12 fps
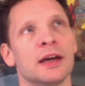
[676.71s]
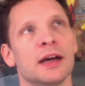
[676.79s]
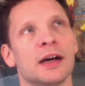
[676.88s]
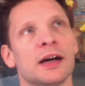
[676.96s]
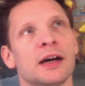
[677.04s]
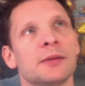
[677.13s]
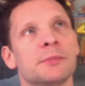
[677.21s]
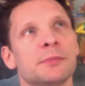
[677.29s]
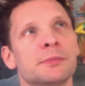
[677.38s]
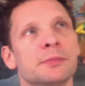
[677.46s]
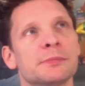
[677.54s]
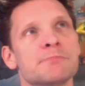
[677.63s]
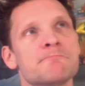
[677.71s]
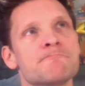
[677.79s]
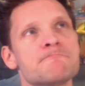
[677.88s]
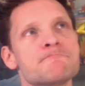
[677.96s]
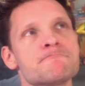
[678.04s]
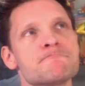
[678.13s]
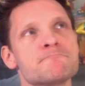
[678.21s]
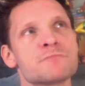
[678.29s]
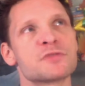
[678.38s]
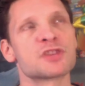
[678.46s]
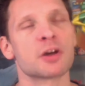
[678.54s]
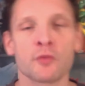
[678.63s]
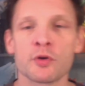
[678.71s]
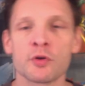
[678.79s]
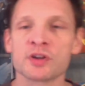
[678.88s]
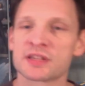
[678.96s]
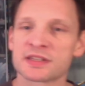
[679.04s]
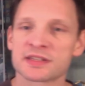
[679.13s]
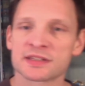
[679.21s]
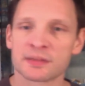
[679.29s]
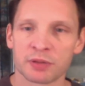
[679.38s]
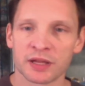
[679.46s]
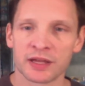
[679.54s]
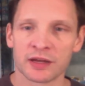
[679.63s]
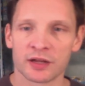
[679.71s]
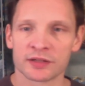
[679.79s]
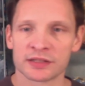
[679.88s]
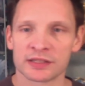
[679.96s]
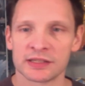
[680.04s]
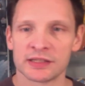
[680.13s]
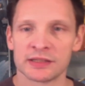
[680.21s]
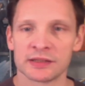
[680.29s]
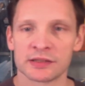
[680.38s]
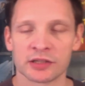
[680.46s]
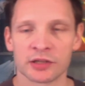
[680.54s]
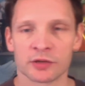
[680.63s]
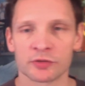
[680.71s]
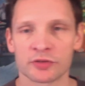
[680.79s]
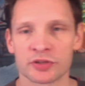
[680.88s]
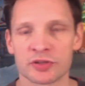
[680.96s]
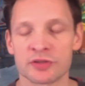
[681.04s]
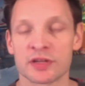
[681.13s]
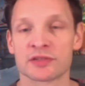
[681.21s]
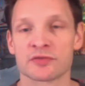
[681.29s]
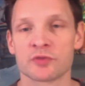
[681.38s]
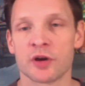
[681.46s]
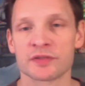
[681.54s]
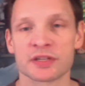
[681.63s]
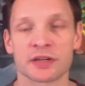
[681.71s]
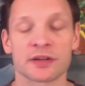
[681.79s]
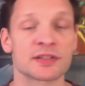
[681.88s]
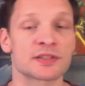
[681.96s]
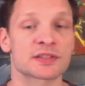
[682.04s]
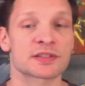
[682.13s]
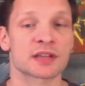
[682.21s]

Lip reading: So of course this is a play on the 2012 series